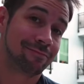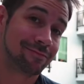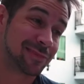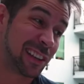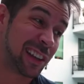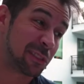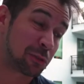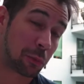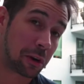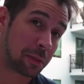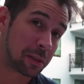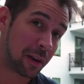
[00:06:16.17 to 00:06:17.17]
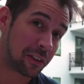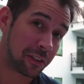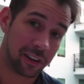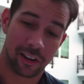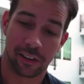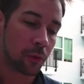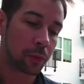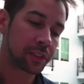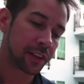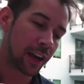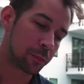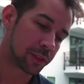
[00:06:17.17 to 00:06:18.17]
I didn't have to worry about the battery on it. With the
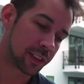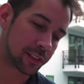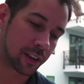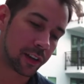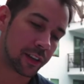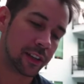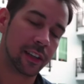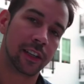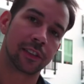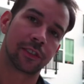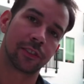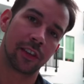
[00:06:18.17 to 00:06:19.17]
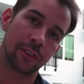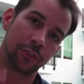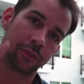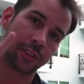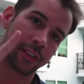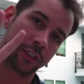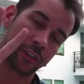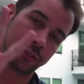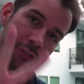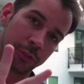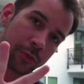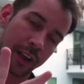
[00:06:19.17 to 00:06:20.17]
cameras that's on it, it's using
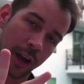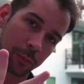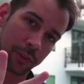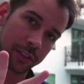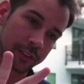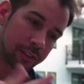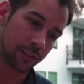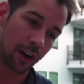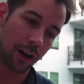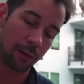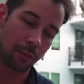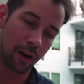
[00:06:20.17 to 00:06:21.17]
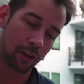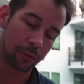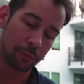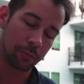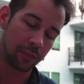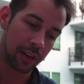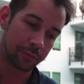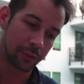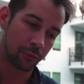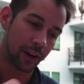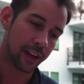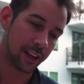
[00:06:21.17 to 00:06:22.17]
two cameras um, on left
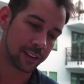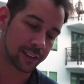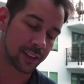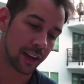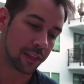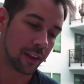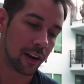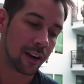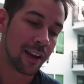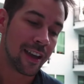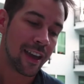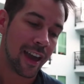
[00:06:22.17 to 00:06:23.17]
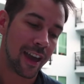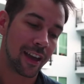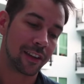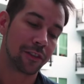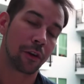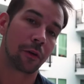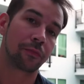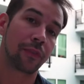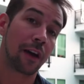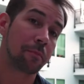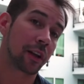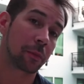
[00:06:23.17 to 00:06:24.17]
and right hand side there. And they're
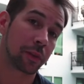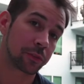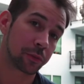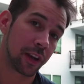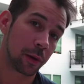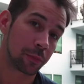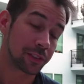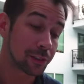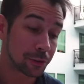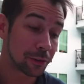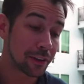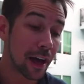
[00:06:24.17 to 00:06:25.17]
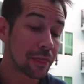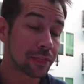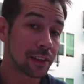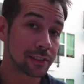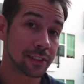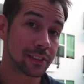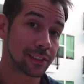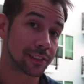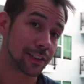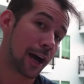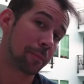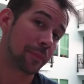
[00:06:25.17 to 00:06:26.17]
five megapixel cameras. So they're not the
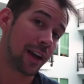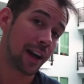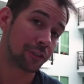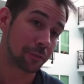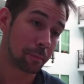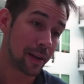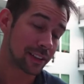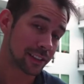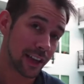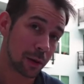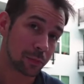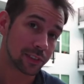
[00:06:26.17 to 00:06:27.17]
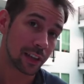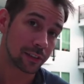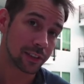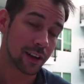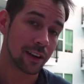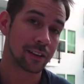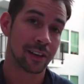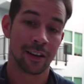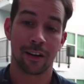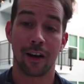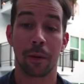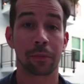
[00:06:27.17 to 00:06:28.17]
top notch best cameras out there
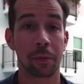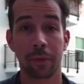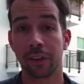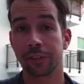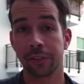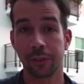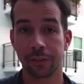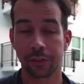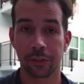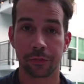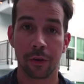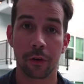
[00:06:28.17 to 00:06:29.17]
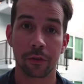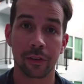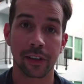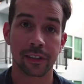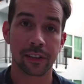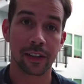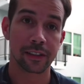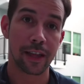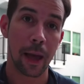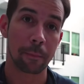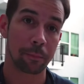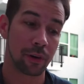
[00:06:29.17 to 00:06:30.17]
um, compared to using your phone or anything like that.